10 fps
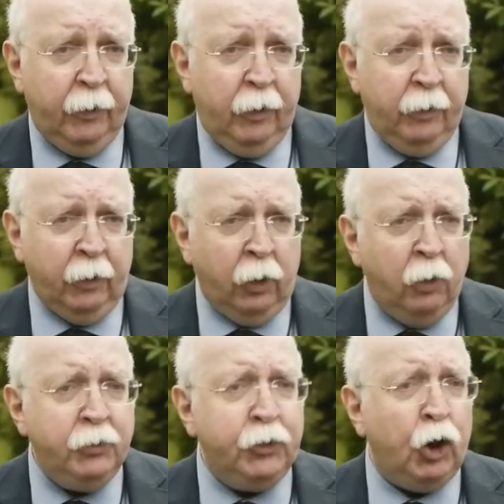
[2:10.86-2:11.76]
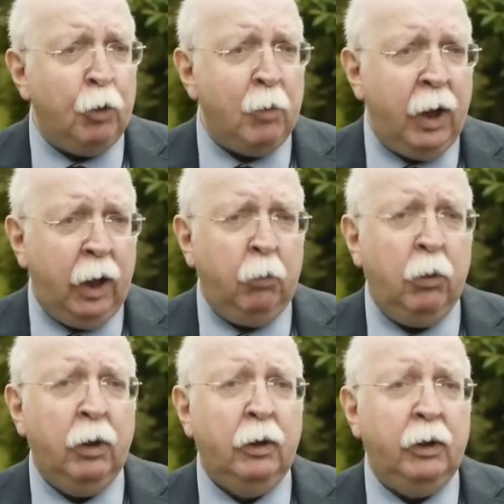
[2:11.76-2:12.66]
The long-term aim
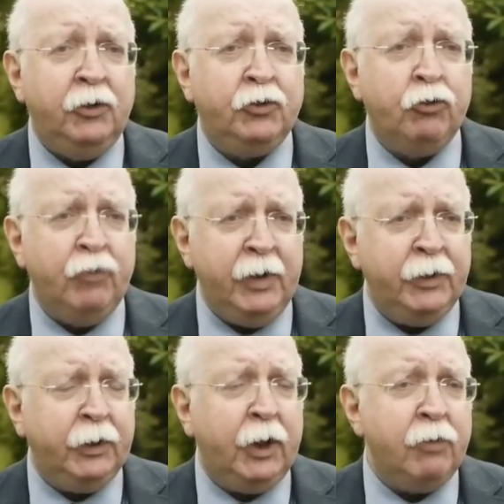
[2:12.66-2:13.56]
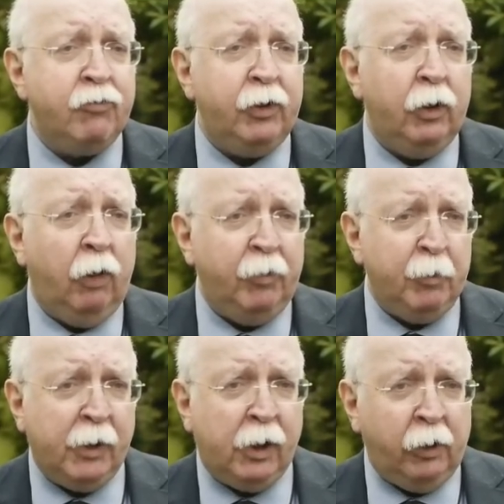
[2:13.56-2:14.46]
is to rid the country of the
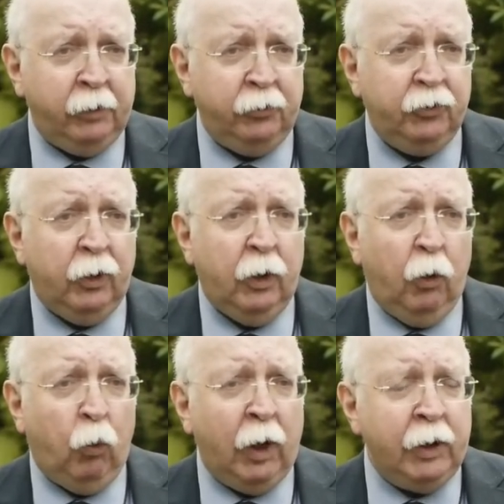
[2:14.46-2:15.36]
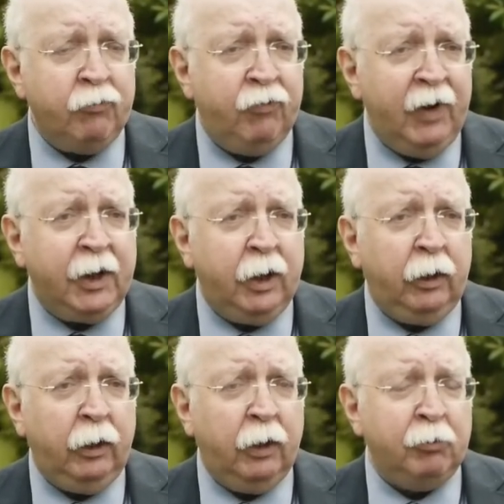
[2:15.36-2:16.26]
Baha'is while
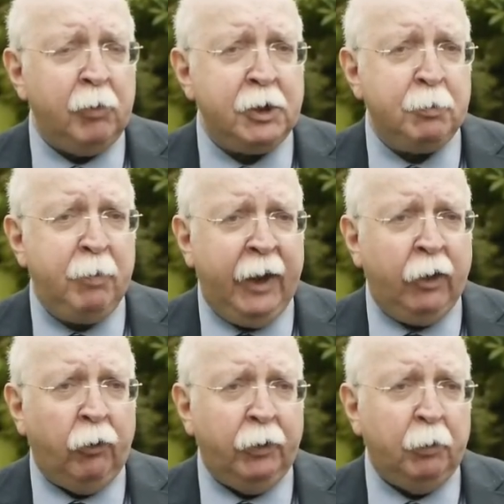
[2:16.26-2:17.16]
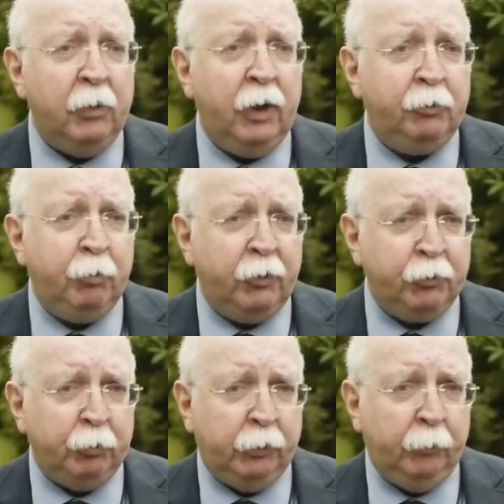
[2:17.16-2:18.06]
inflicting as much pain on them as
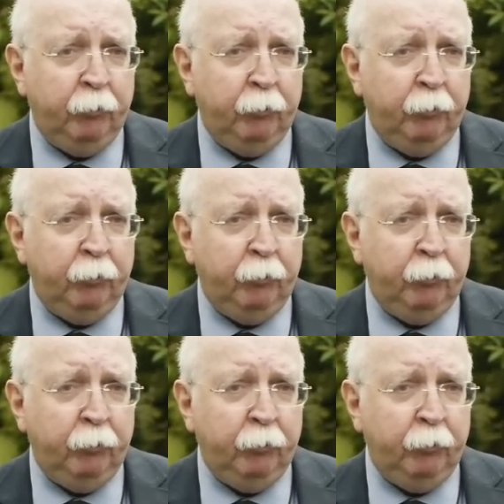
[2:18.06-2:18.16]
possible.